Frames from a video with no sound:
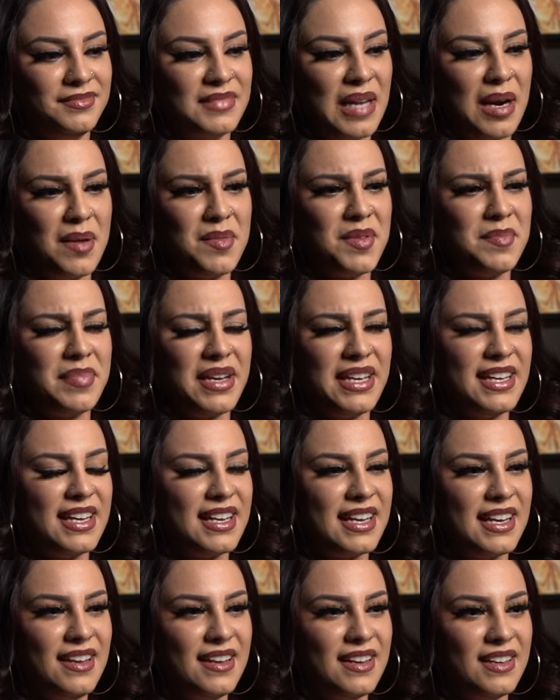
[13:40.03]
remember
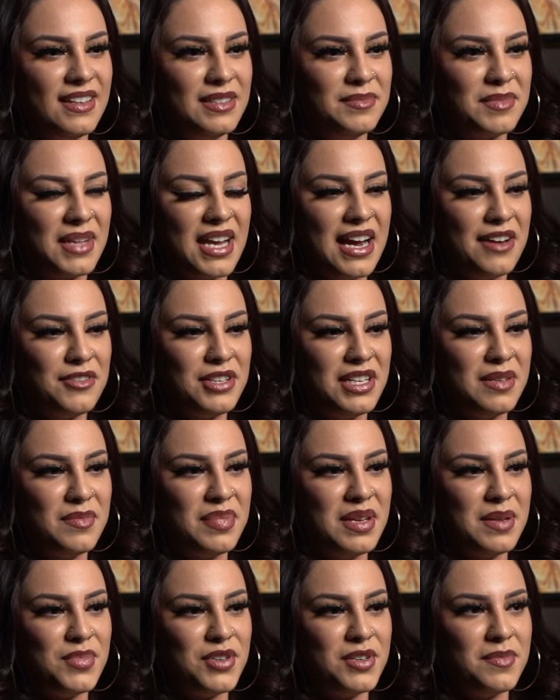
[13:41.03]
being in county, and
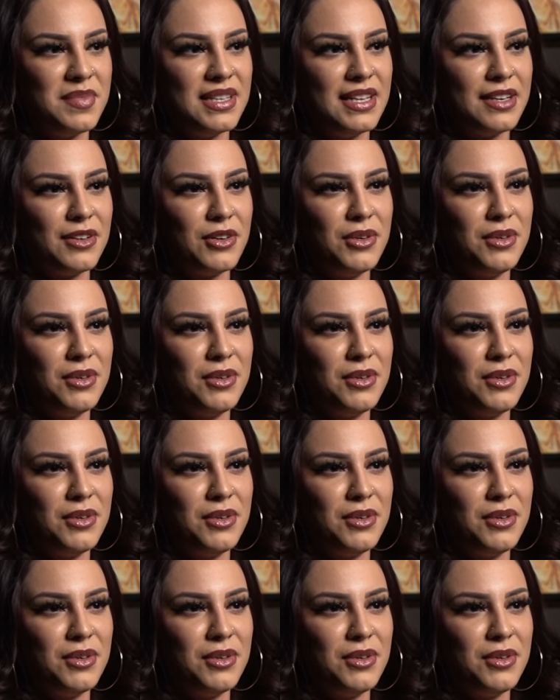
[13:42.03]
people would be like,